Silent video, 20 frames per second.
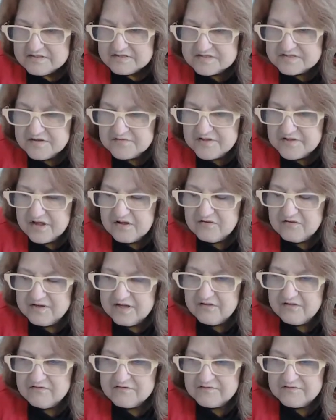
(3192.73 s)
So the
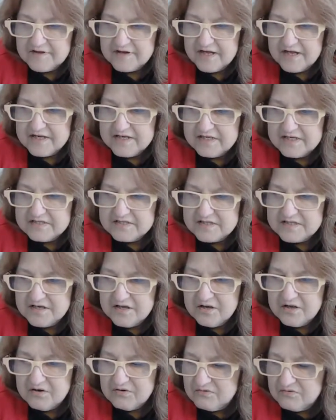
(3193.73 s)
only other thing I need to
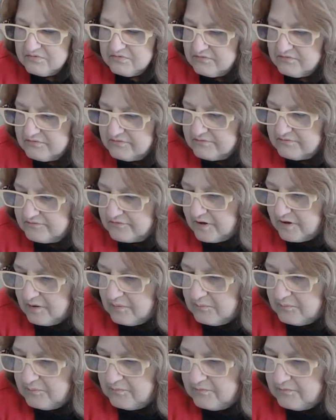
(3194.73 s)
know
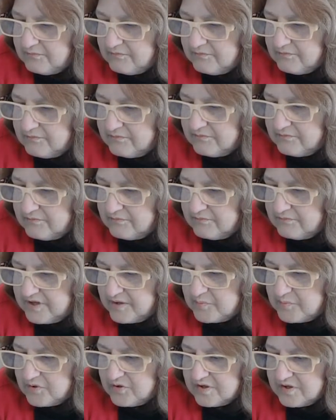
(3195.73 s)
from
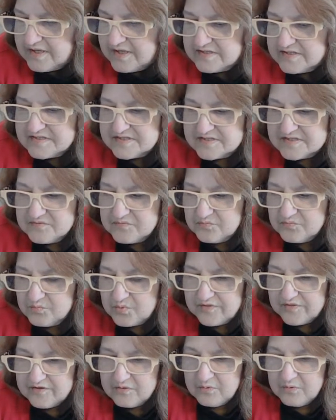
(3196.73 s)
people is
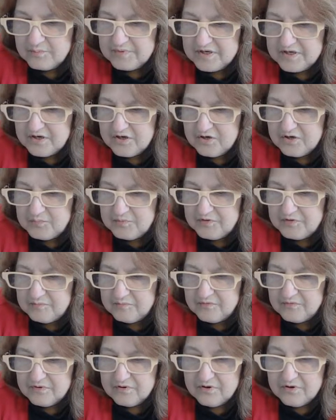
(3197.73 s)
whether you want me to open
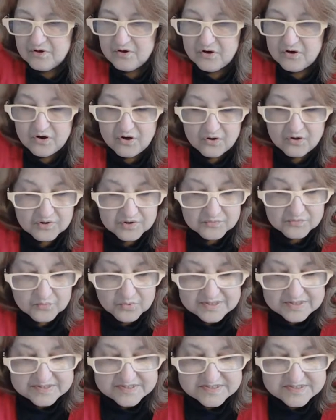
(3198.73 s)
them all at
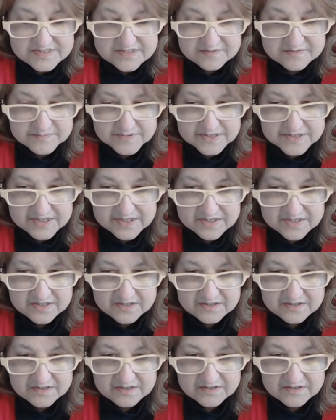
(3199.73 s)
once in the
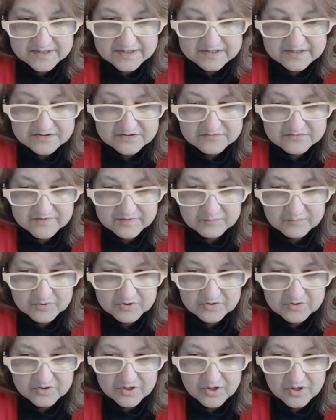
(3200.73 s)
beginning, like in November,